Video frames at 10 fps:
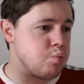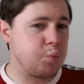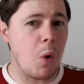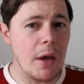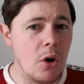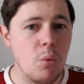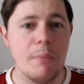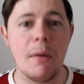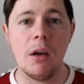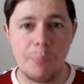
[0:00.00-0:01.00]
while we
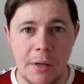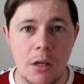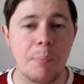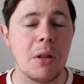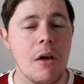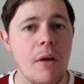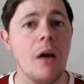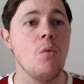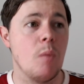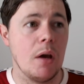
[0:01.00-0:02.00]
might have picked a player
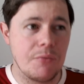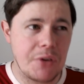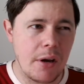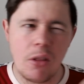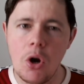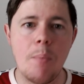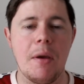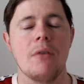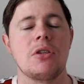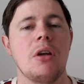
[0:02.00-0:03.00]
out, we might have done a little
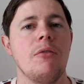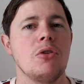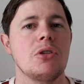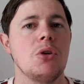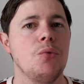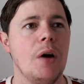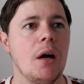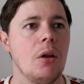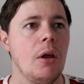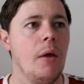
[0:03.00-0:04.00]
bit of stuff on
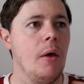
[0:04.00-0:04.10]
Soufal,